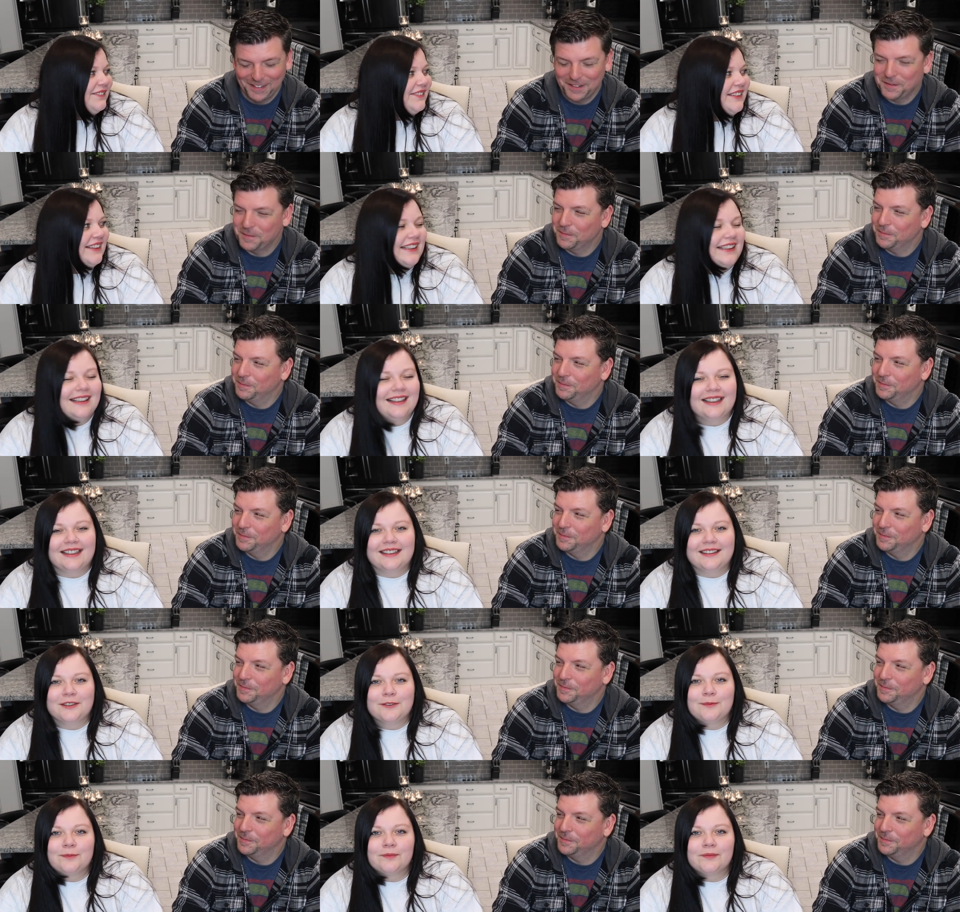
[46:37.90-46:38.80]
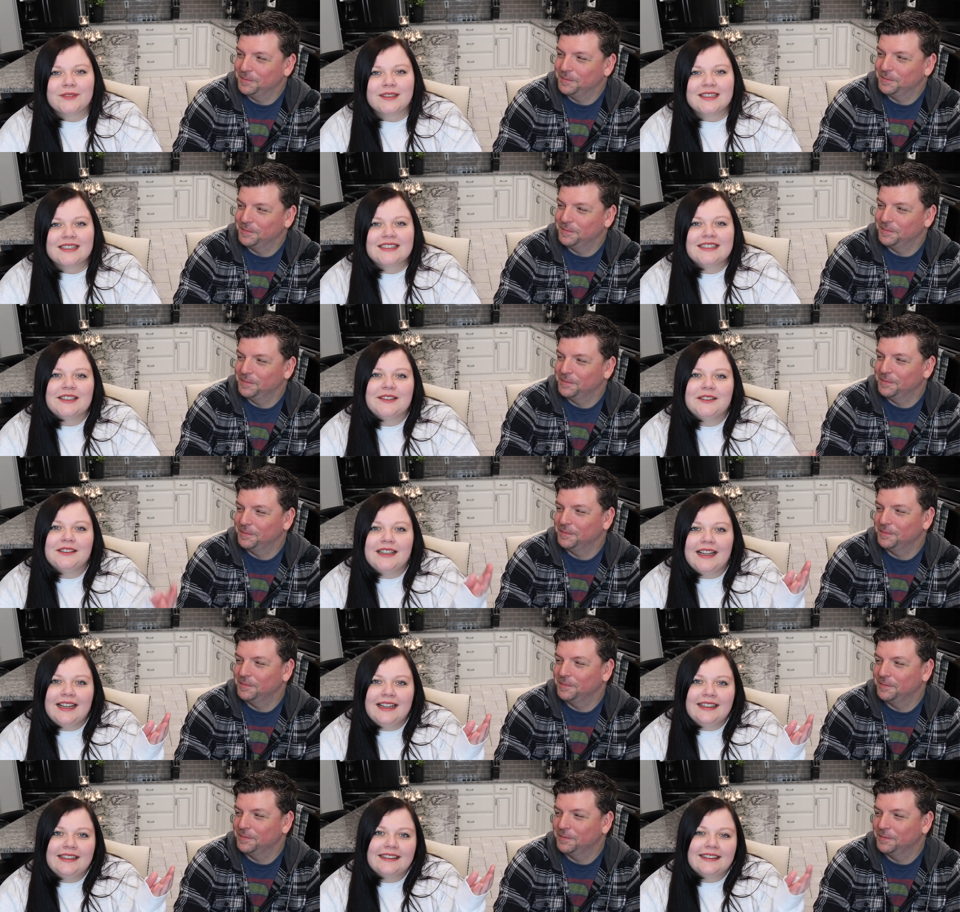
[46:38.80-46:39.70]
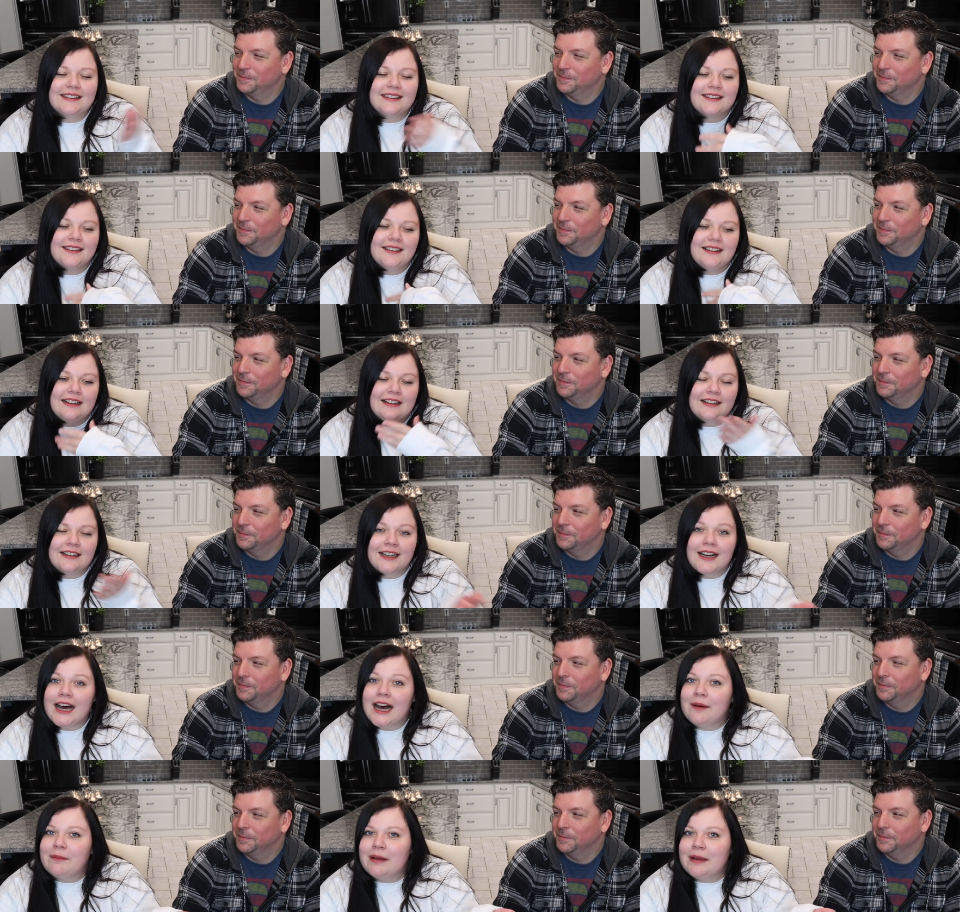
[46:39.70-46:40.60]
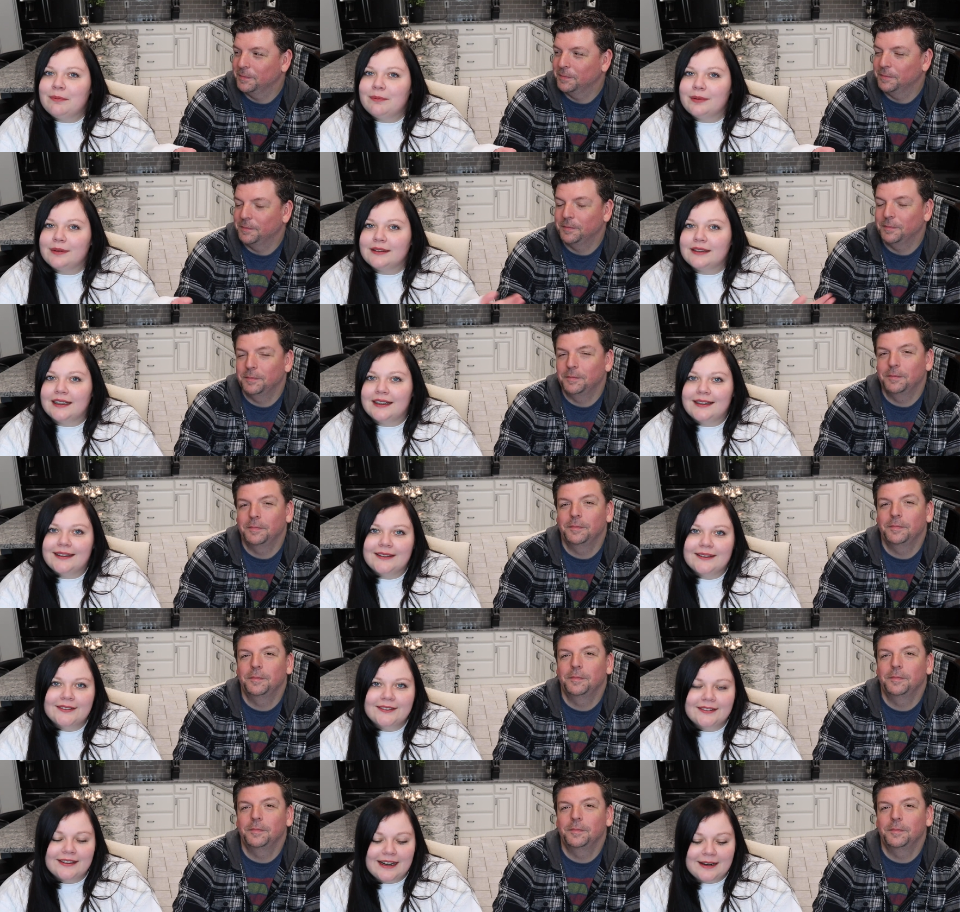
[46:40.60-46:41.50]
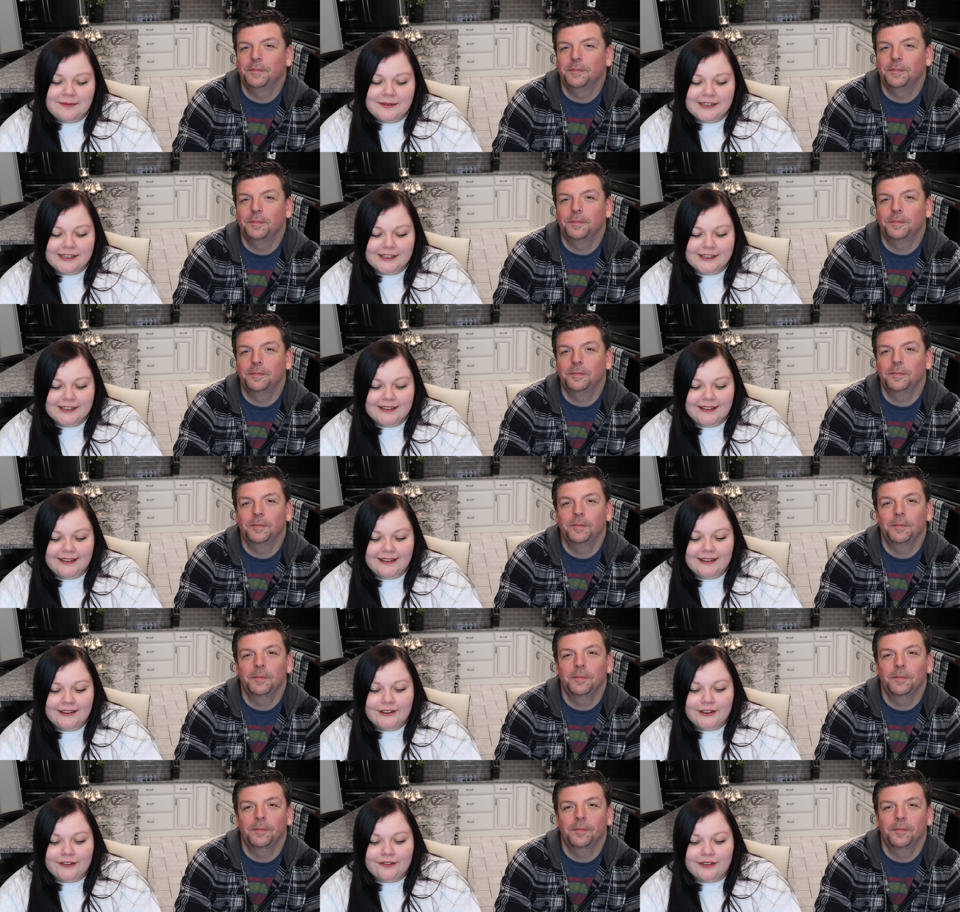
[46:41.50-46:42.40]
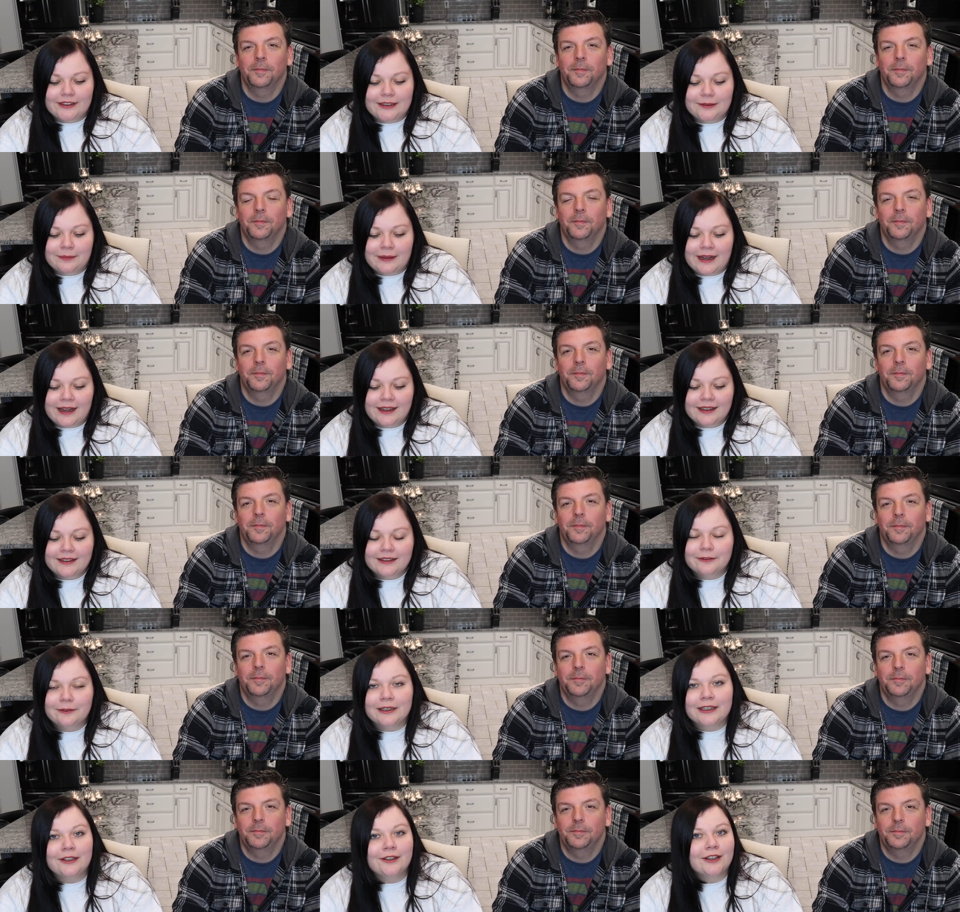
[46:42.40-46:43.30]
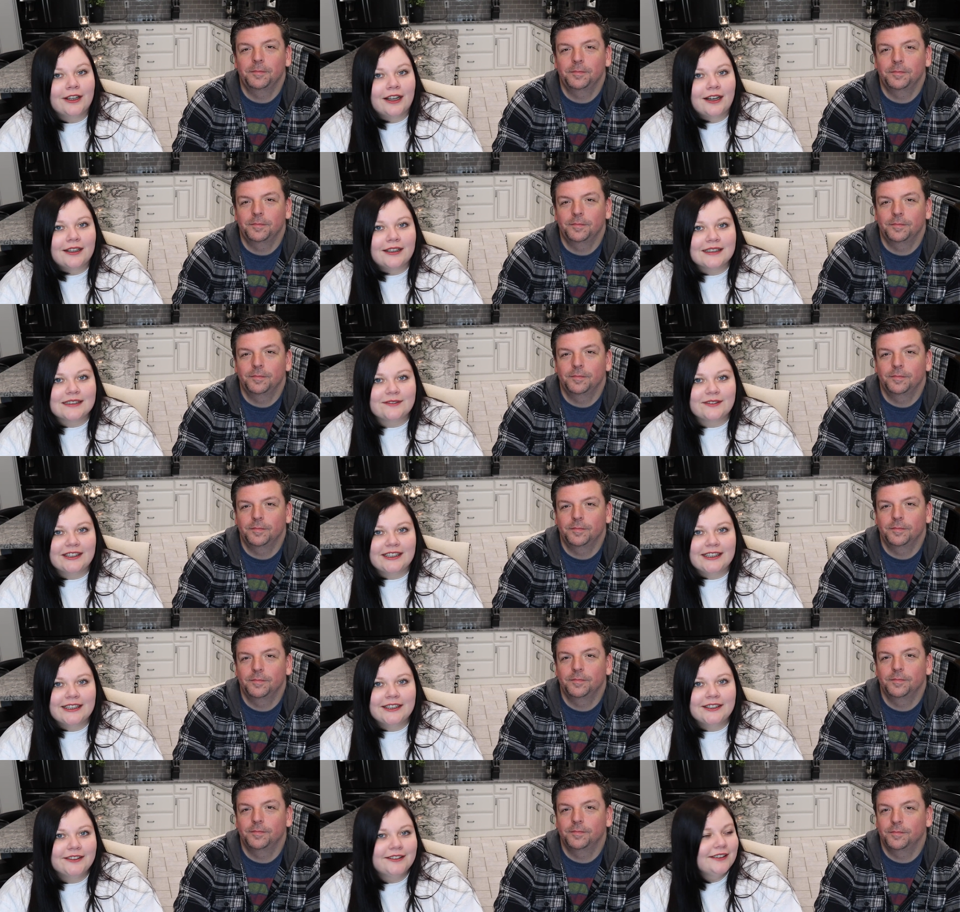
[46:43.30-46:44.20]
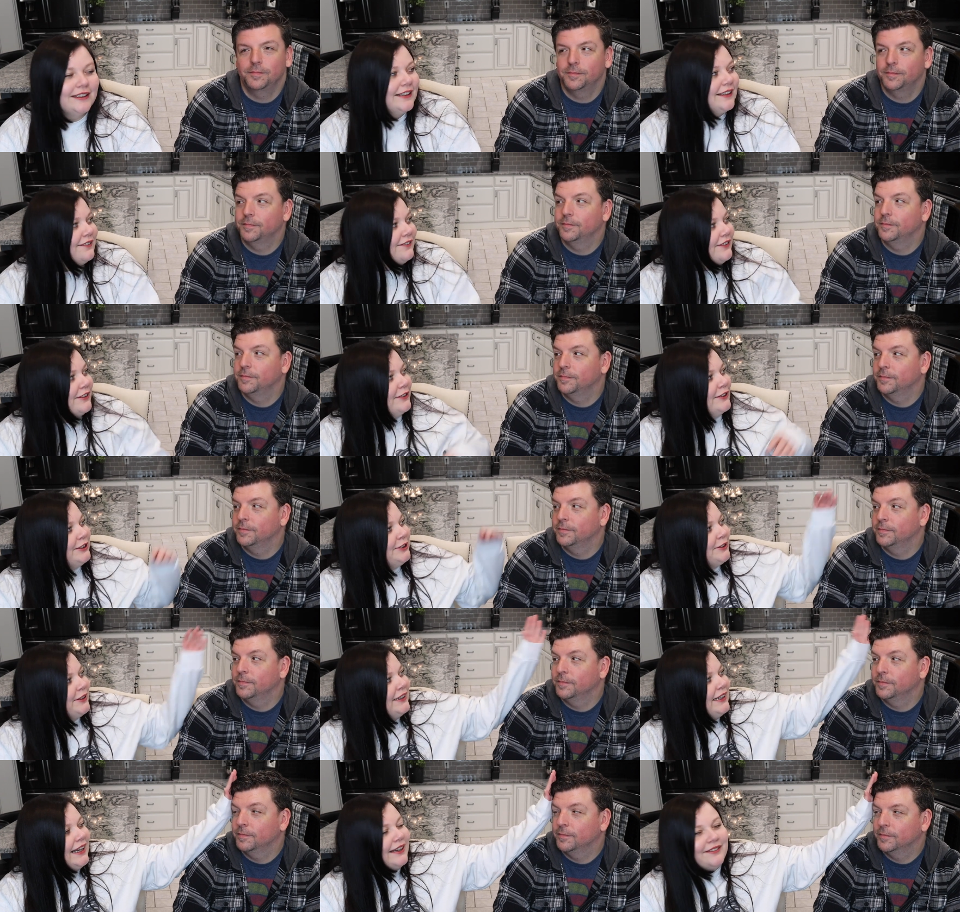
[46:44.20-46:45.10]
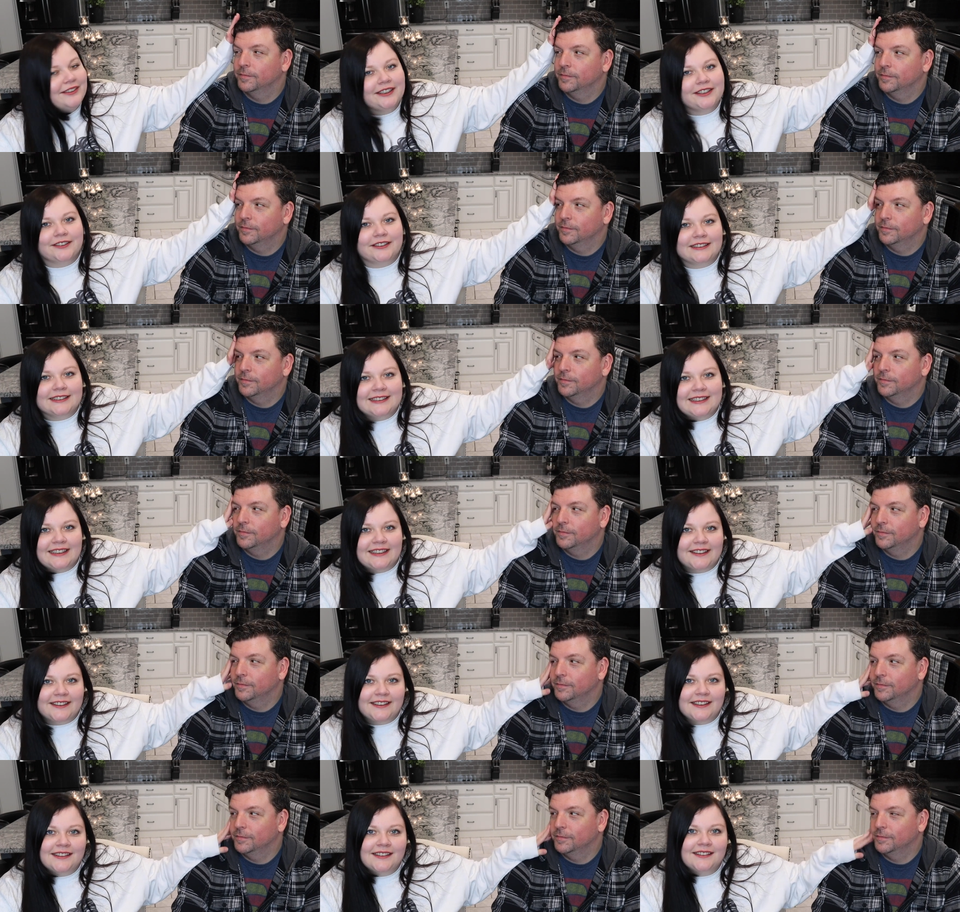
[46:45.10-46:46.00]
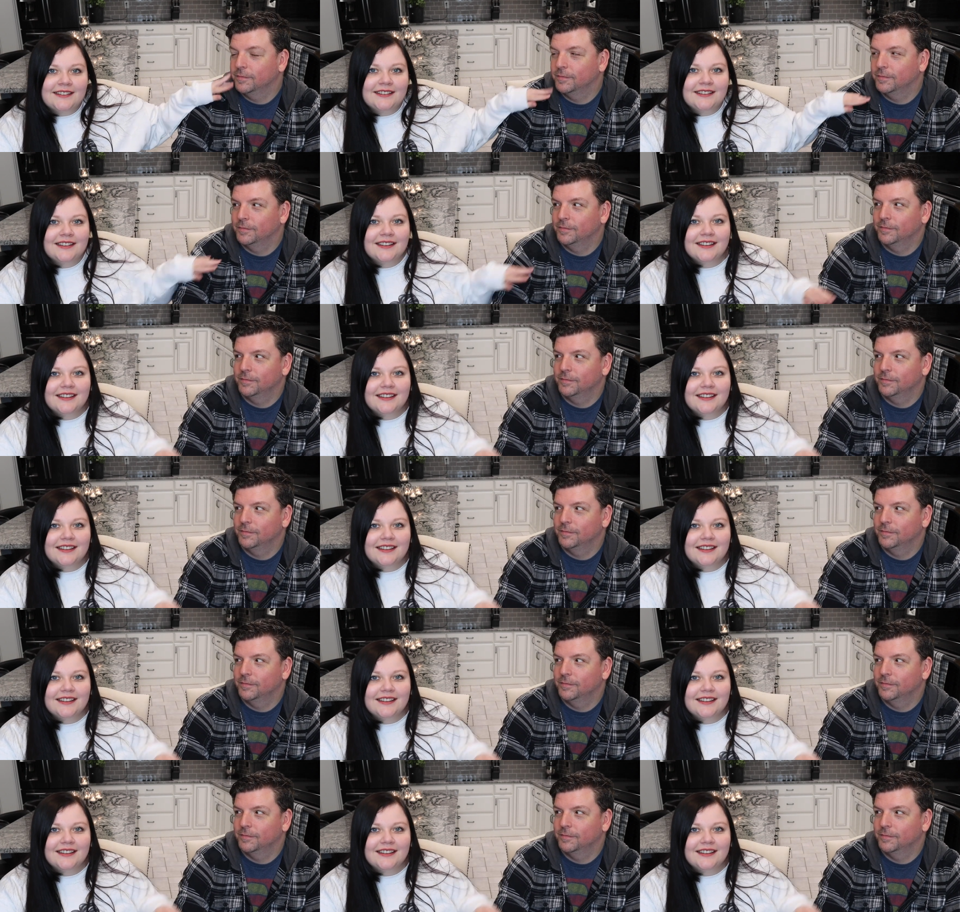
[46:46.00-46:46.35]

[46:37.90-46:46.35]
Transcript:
Speaker 1: but yeah, so like Comment below. I'm interested in your feedback, what you thought of this video. If you enjoyed having Chris here.